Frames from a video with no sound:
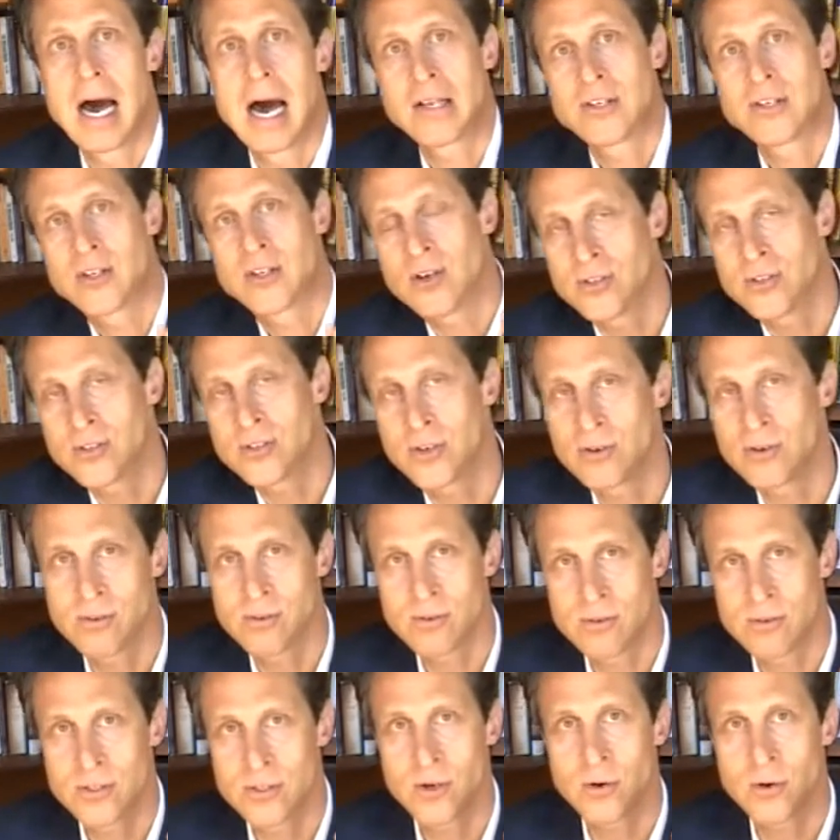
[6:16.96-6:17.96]

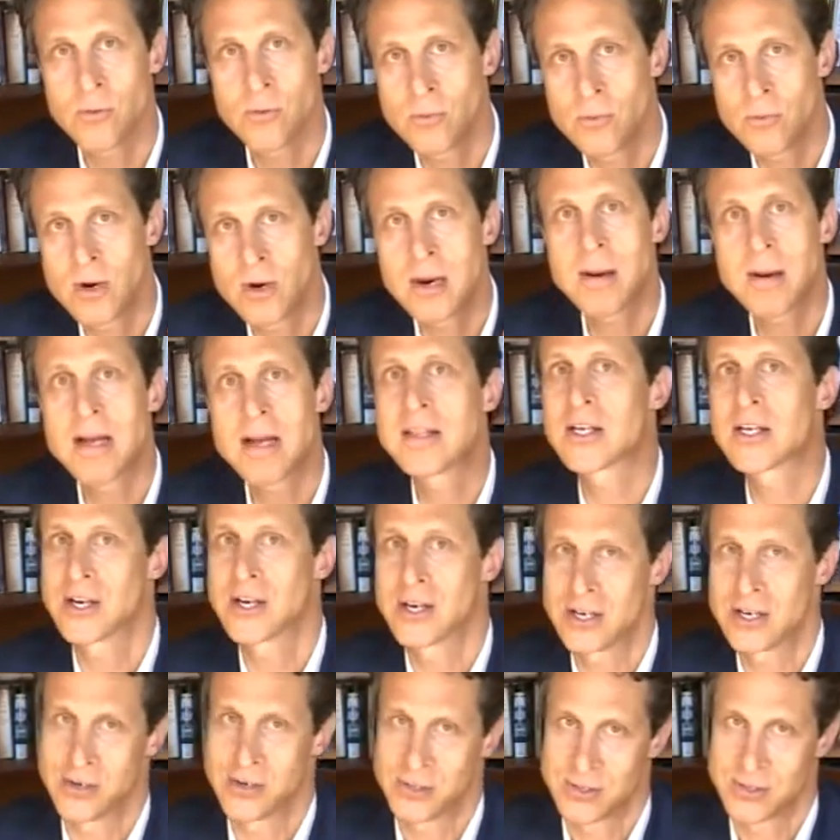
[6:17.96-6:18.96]
So what about the
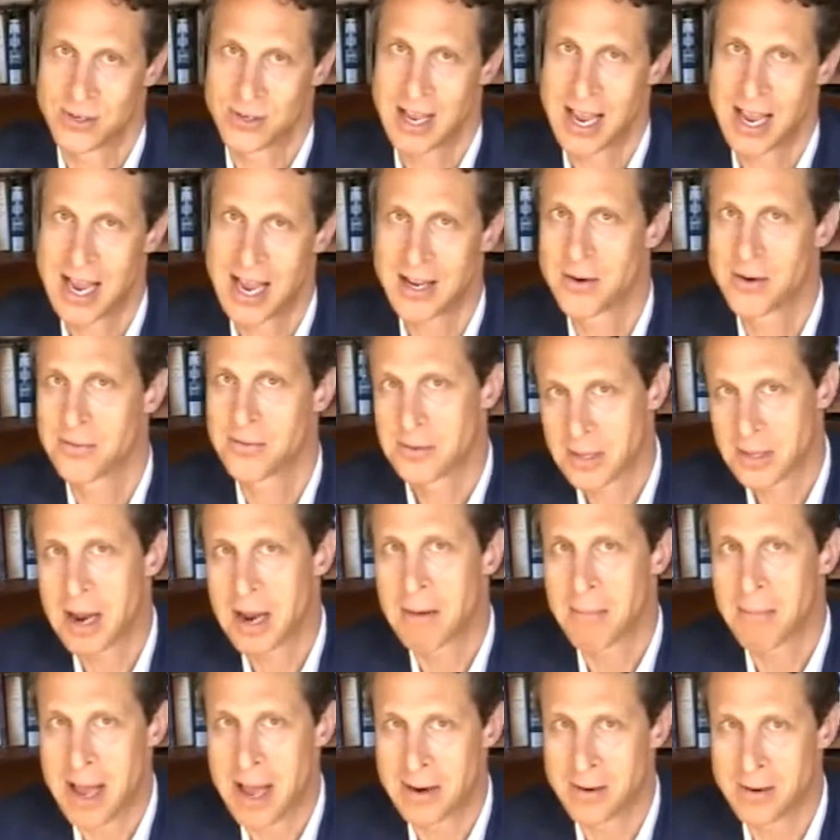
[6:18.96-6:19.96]
good news? Okay, I give you a lot
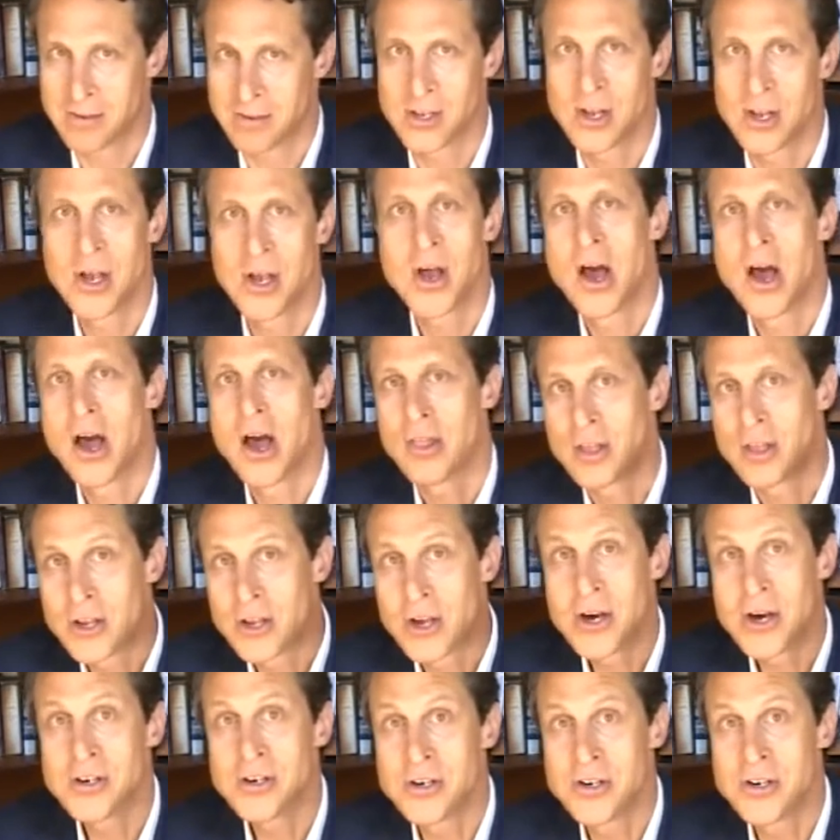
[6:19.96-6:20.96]
of bad news. The
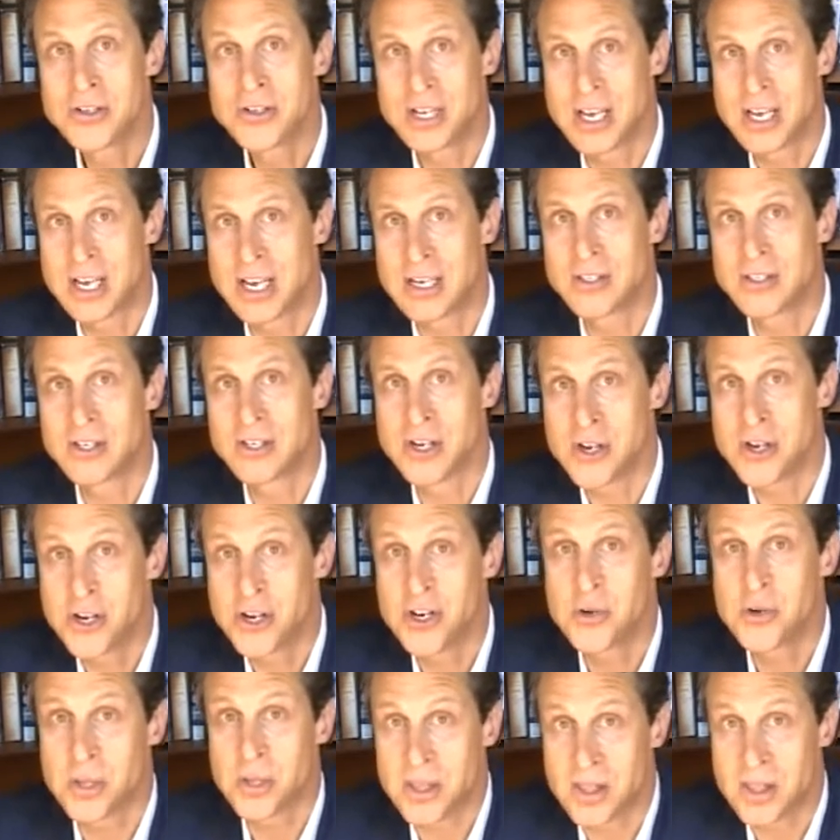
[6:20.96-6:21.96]
good news is you
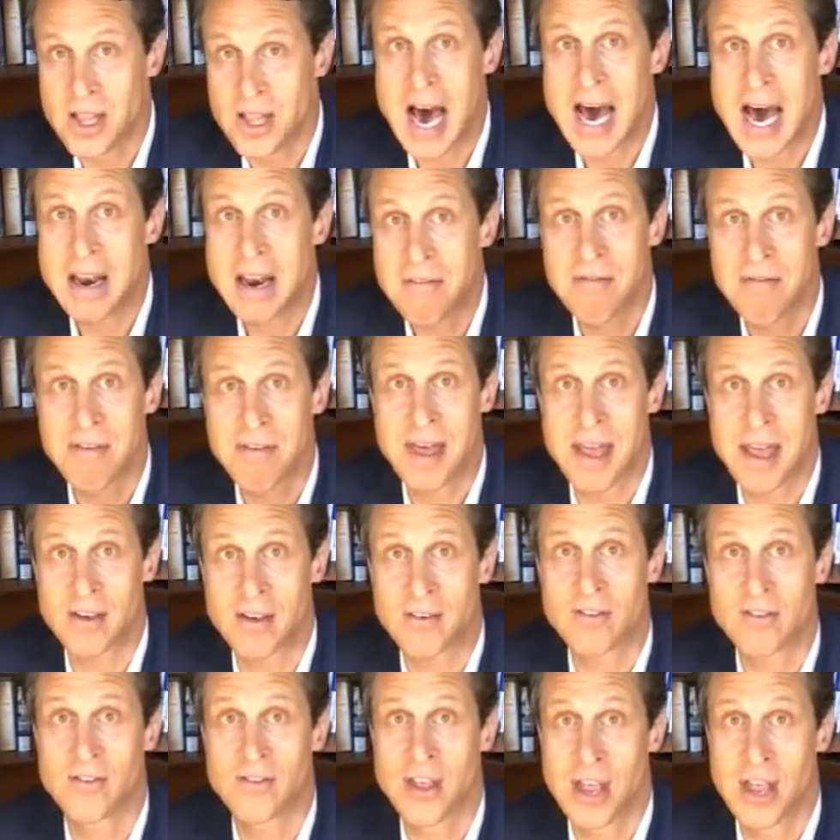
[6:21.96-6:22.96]
can do a lot of
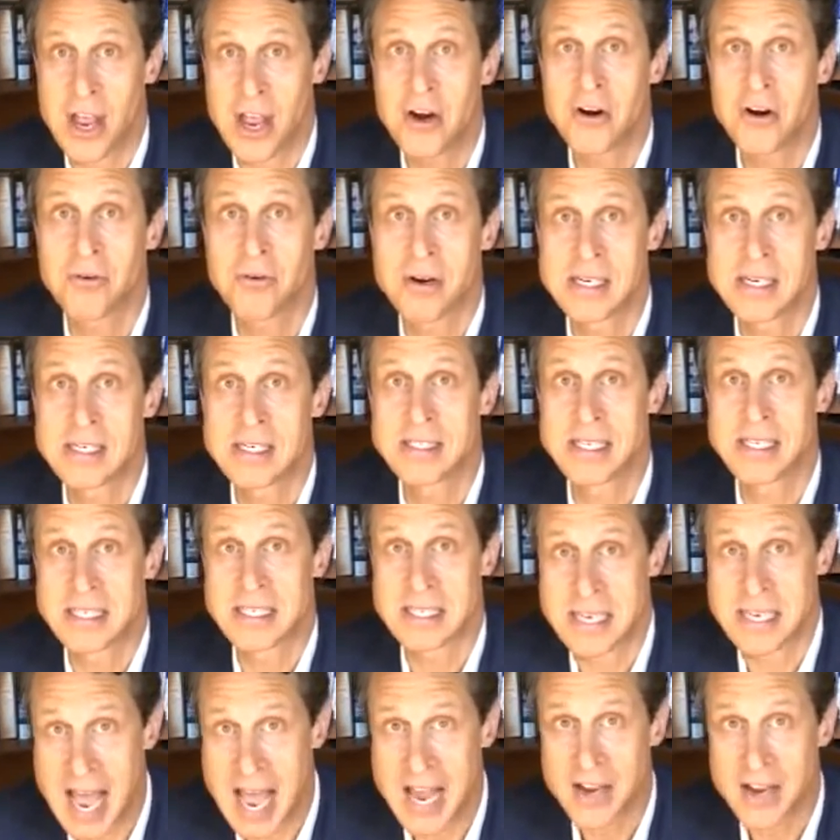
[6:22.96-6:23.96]
things to increase
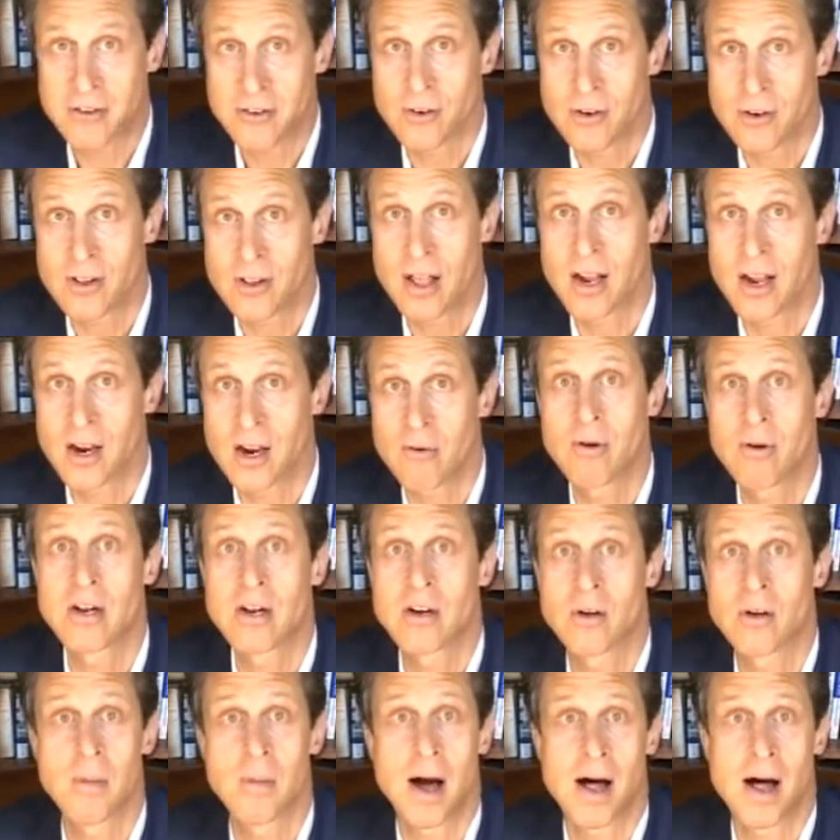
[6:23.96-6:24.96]
this natural and
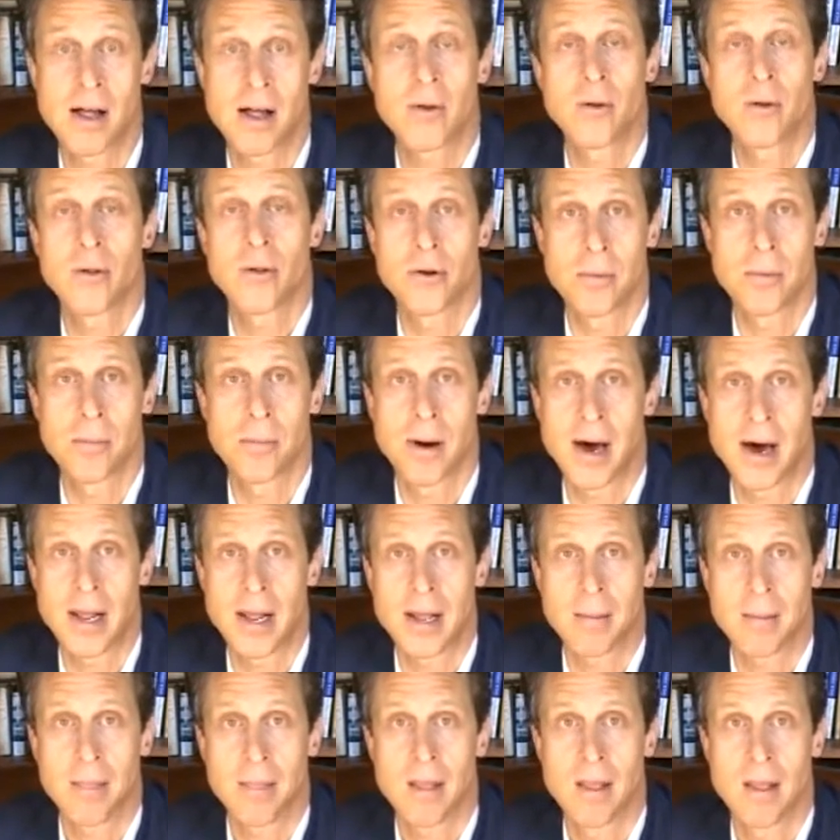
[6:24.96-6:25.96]
critical molecule in your body.